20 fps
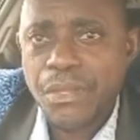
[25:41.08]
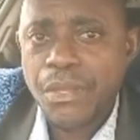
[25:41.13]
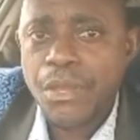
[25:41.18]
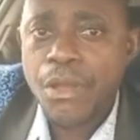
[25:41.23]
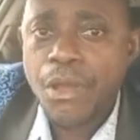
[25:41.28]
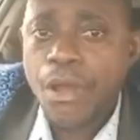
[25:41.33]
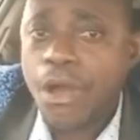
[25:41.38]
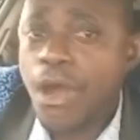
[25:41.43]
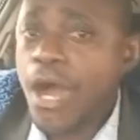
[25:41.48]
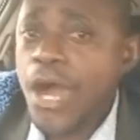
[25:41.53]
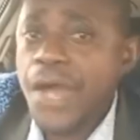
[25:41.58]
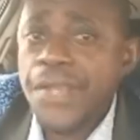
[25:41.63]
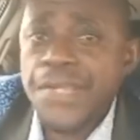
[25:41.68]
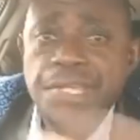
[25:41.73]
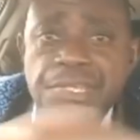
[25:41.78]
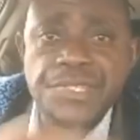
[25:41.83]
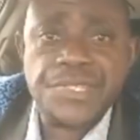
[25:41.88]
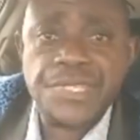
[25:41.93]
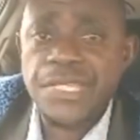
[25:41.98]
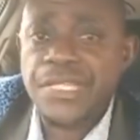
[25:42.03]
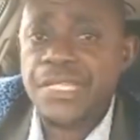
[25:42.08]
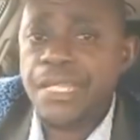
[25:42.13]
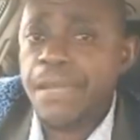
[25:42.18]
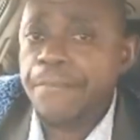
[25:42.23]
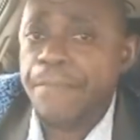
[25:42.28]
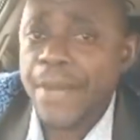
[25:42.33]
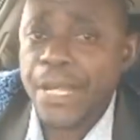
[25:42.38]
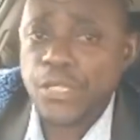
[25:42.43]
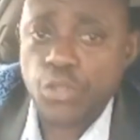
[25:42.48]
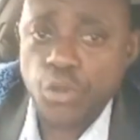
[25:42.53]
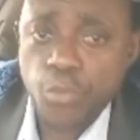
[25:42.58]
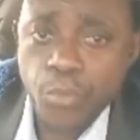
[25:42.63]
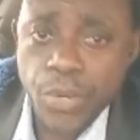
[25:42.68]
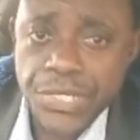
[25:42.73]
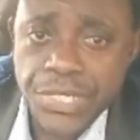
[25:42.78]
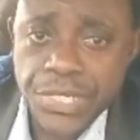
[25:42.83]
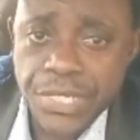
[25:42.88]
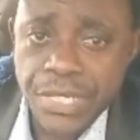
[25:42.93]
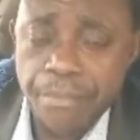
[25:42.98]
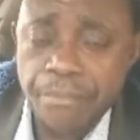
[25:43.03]
All these things, they're part of
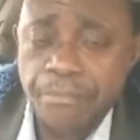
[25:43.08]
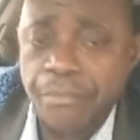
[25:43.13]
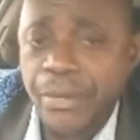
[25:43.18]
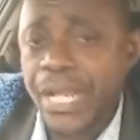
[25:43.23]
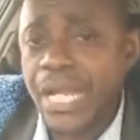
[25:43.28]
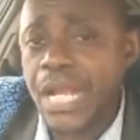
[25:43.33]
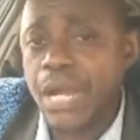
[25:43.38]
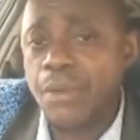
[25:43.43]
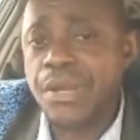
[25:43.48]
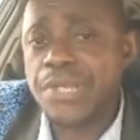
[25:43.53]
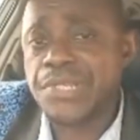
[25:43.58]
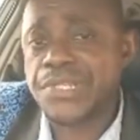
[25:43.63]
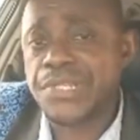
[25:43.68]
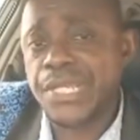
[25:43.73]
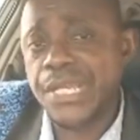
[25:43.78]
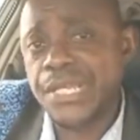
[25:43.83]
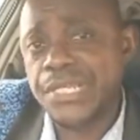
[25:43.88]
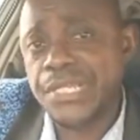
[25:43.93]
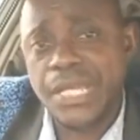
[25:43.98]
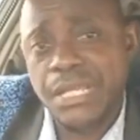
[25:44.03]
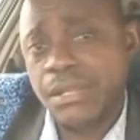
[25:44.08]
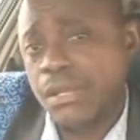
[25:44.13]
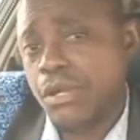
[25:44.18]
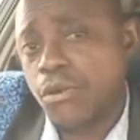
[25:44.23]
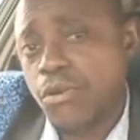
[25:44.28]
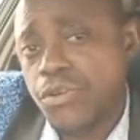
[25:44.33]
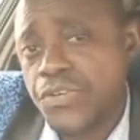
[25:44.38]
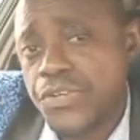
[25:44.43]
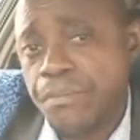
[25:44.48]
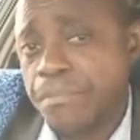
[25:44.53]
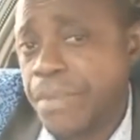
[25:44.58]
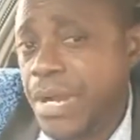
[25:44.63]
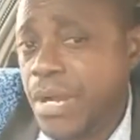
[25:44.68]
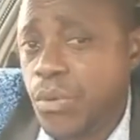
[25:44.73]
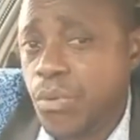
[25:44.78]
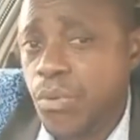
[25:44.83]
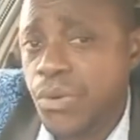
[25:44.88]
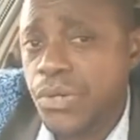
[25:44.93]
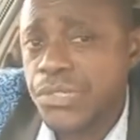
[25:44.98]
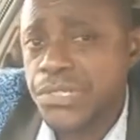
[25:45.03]
waiting they bring our state and our country
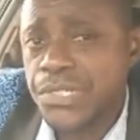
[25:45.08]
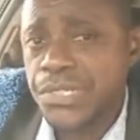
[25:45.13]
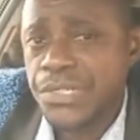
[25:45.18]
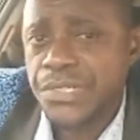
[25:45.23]
backward.